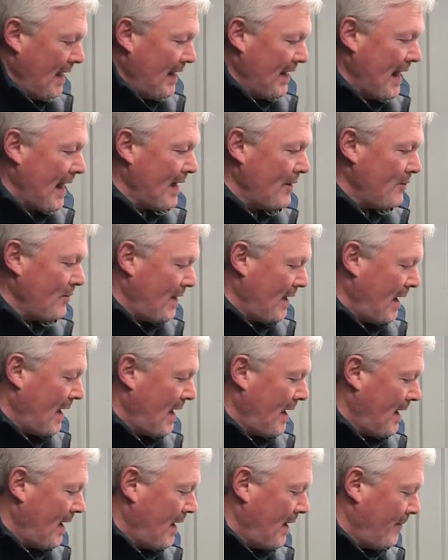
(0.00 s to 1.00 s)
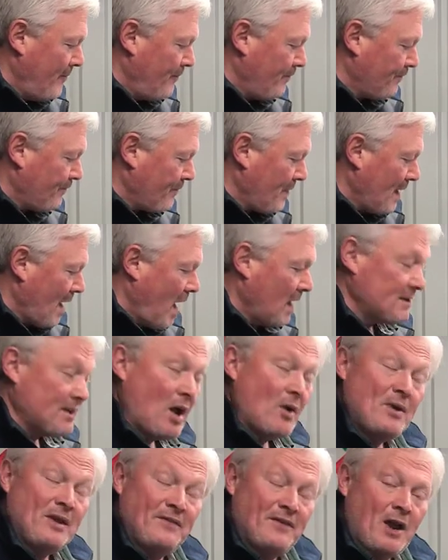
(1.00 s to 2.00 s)
Now, I
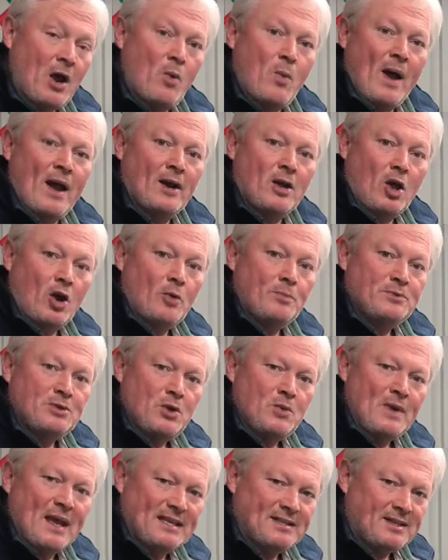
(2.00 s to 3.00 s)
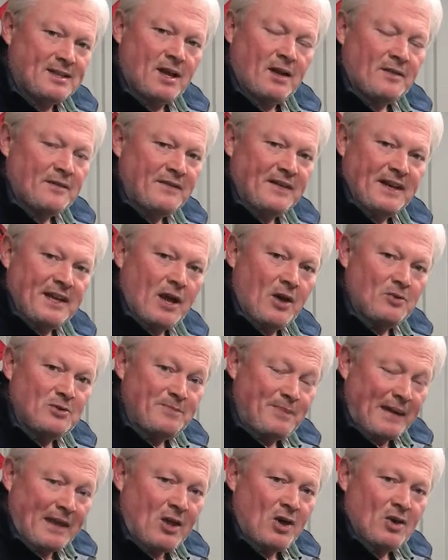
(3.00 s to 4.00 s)
don't even know where I got up to yesterday on the
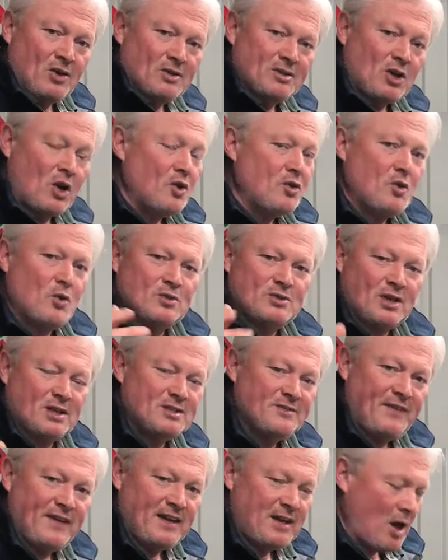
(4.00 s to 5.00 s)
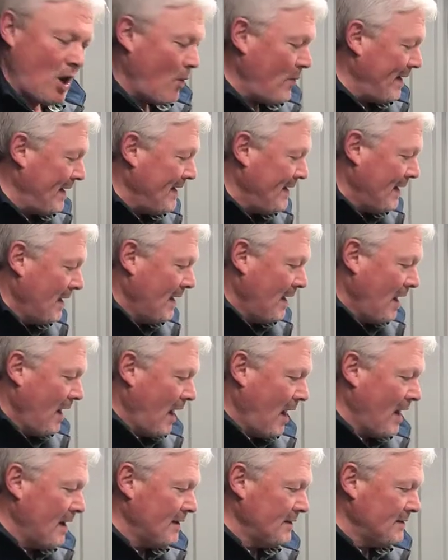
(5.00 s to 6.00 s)
videos, because I thought I was videoing
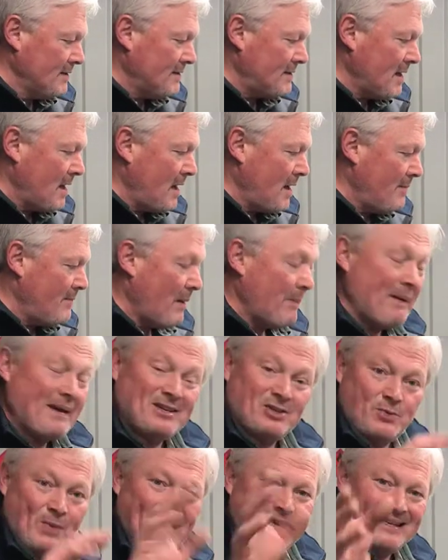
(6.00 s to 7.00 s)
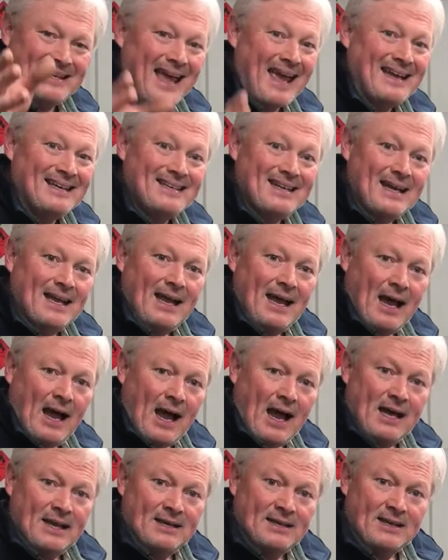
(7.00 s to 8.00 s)
and my battery went dead
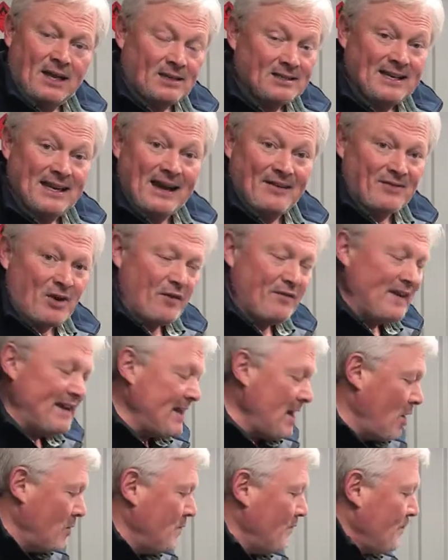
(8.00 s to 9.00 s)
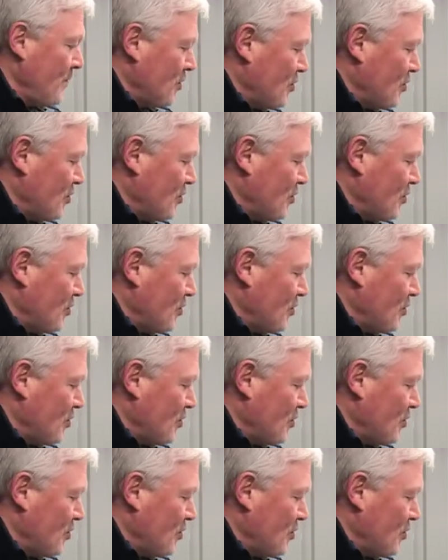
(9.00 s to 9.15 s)
and I didn't have no video.